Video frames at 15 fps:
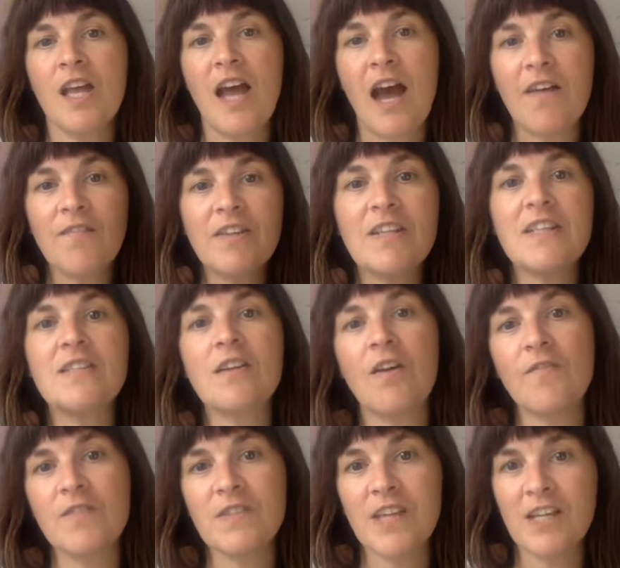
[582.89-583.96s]
having these
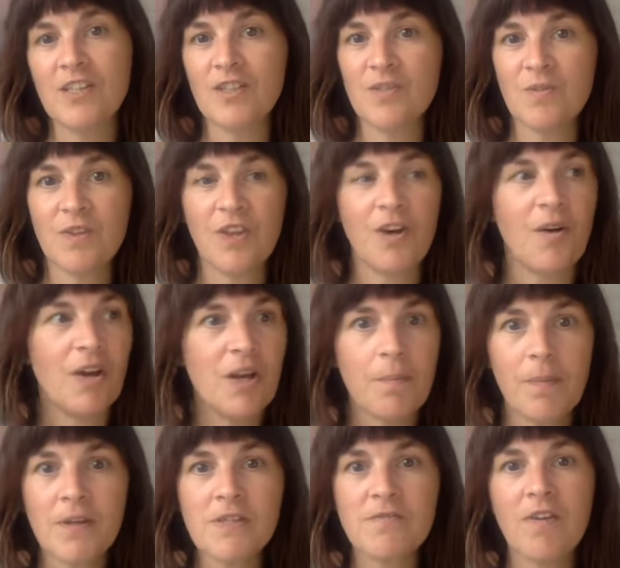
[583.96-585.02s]
conversations with her on the
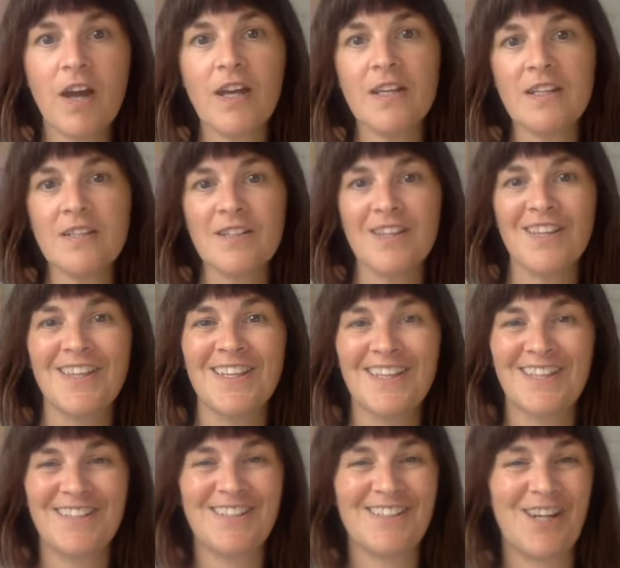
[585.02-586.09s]
bus ride into
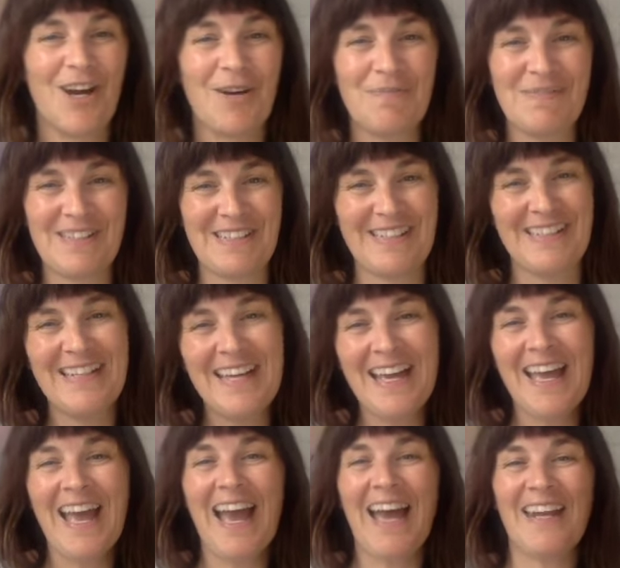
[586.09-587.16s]
the shops
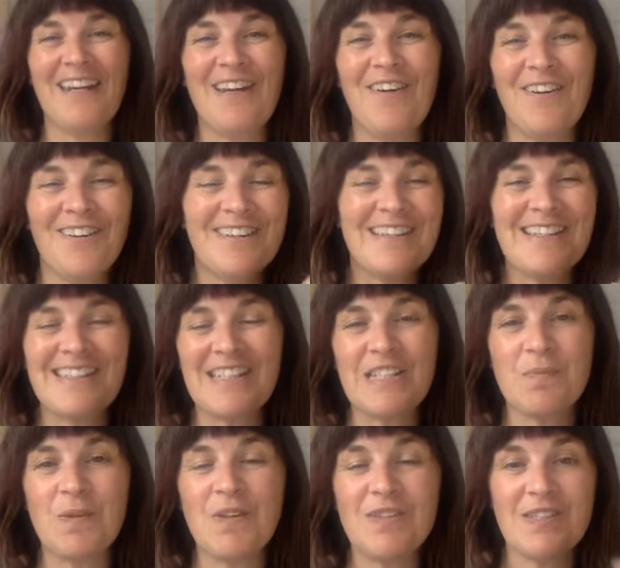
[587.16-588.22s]
and all these
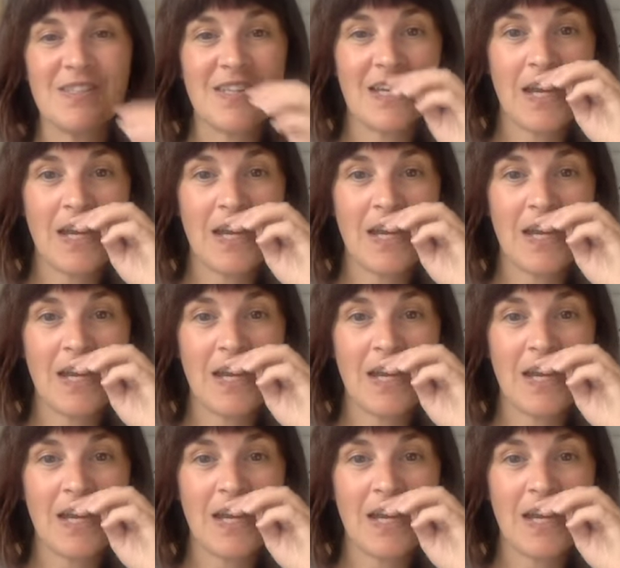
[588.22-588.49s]
experiences.